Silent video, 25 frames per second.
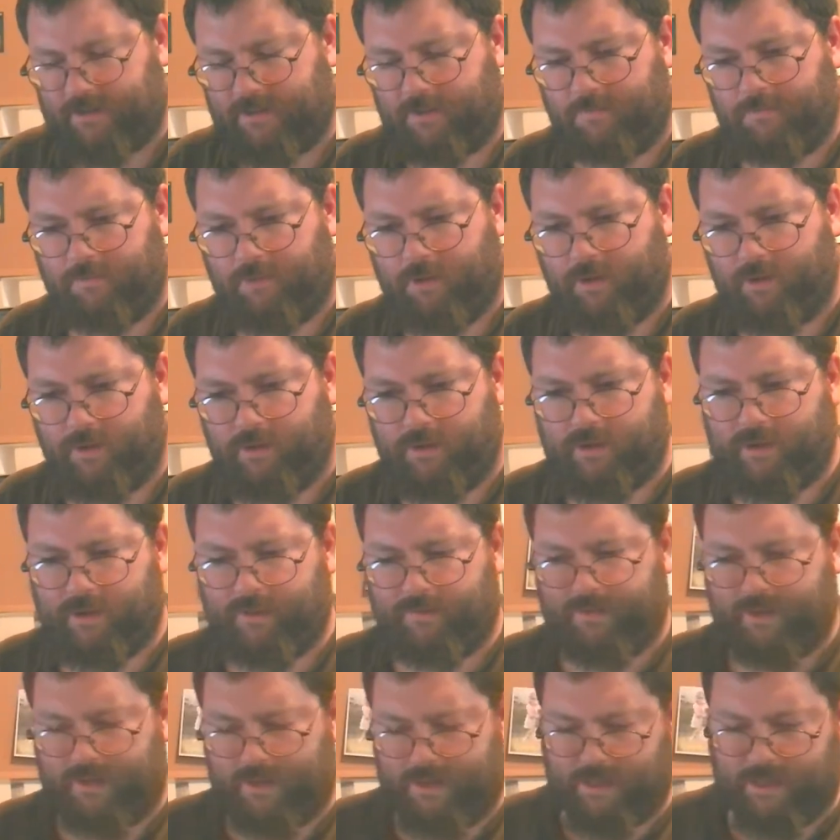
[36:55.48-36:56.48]
work. If it
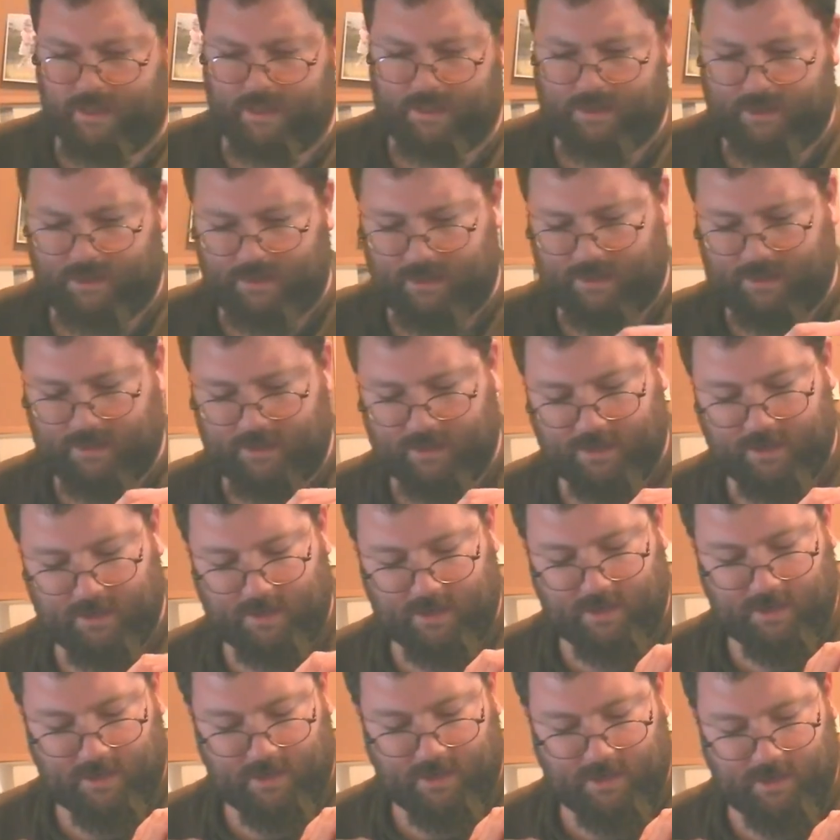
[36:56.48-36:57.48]
doesn't,
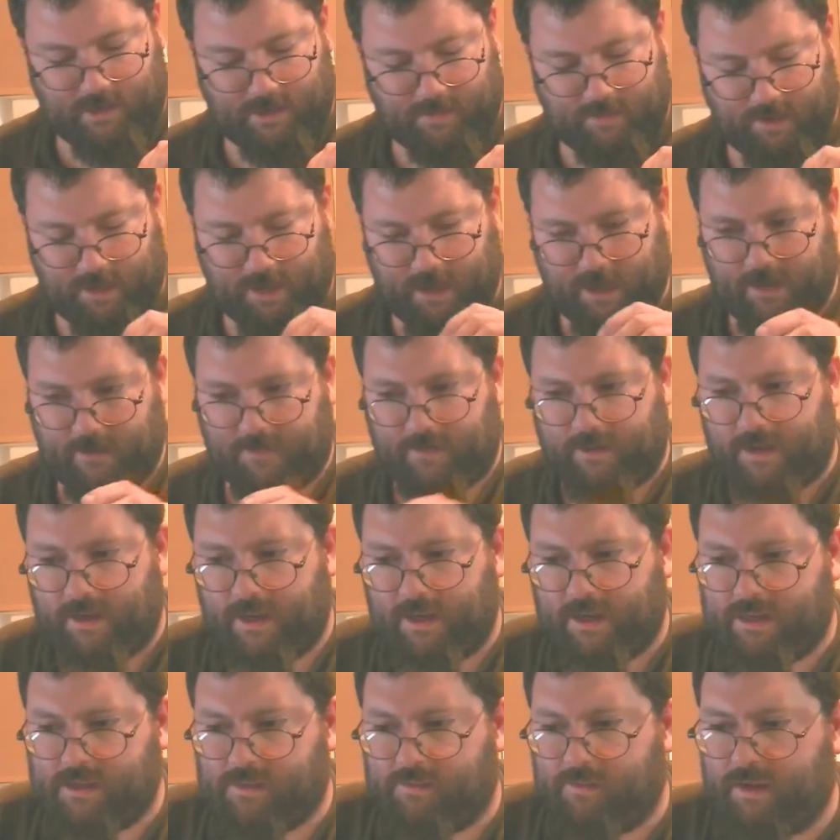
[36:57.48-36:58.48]
I may have to ask
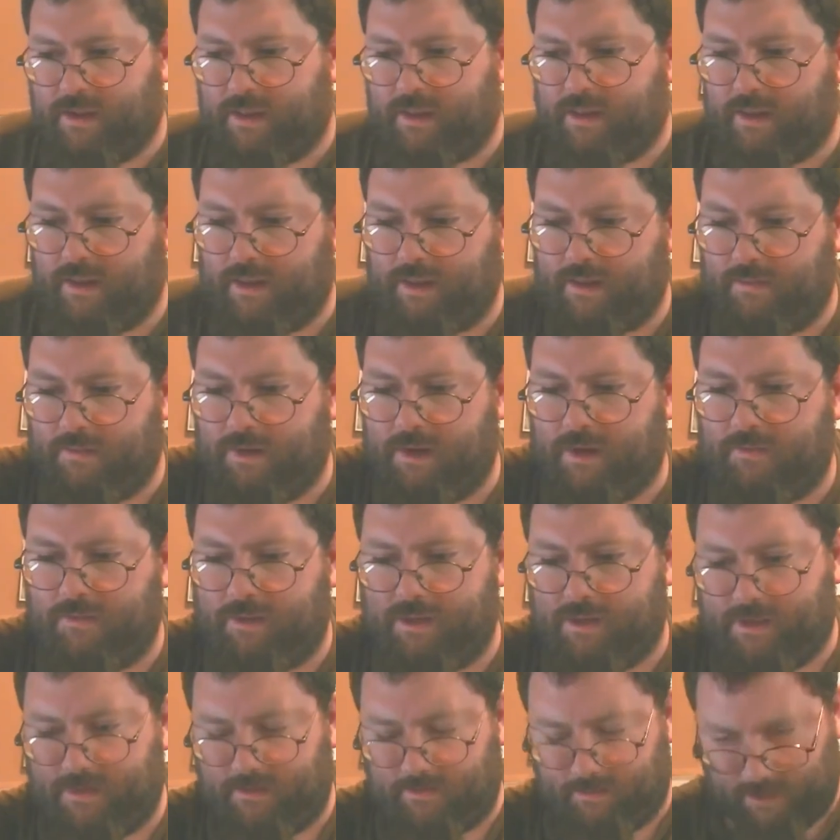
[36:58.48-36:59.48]
about that. There might be
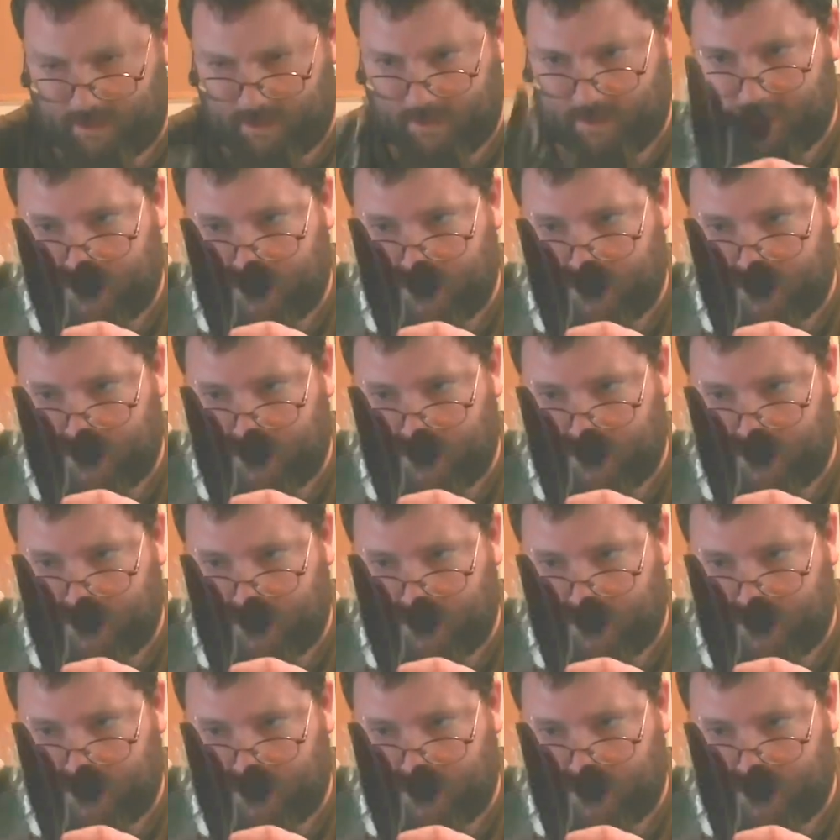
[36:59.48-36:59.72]
some wrong. So